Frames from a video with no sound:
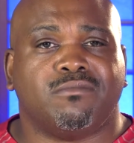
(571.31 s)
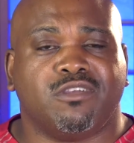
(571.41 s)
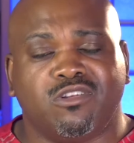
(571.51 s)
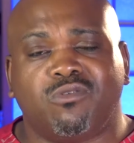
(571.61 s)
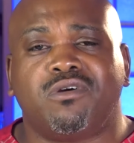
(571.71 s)

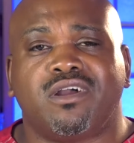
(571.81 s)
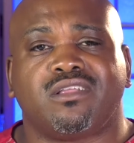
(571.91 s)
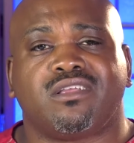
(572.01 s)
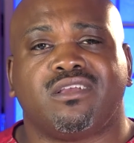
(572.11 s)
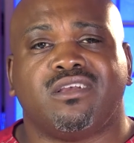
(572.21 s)
And you know what?
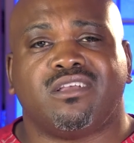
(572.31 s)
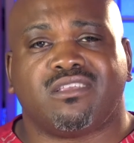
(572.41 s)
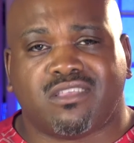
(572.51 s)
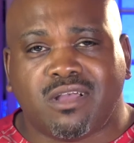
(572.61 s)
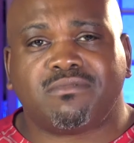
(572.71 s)

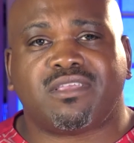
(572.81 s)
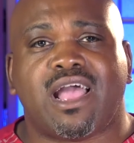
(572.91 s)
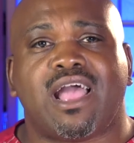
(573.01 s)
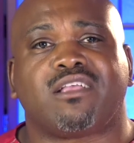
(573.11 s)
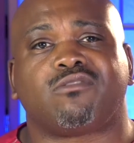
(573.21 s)

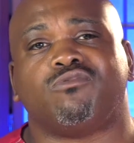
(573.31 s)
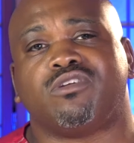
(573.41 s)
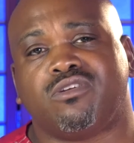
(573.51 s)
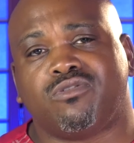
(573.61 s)
Sometimes when